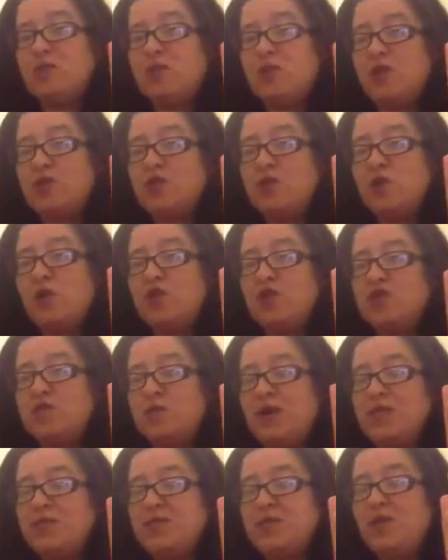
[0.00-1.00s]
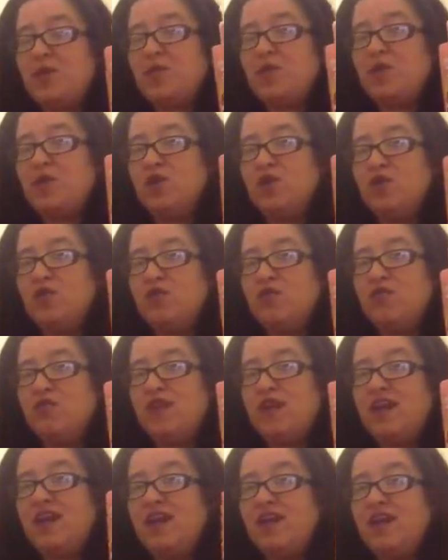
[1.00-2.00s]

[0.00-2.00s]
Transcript: Body Wash by Soap and Glory.